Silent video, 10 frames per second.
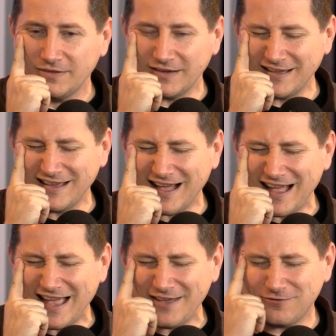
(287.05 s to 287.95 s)
the
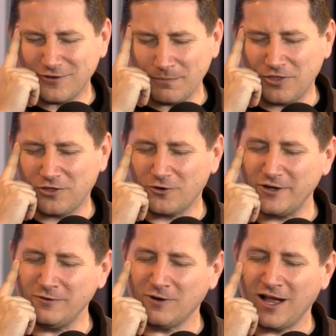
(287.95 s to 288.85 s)
guy from
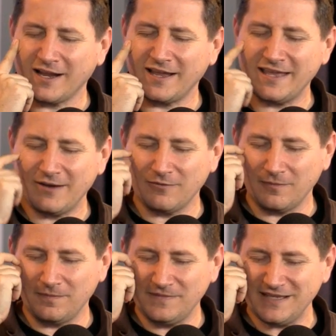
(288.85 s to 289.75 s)
Thirty Rock. I can't.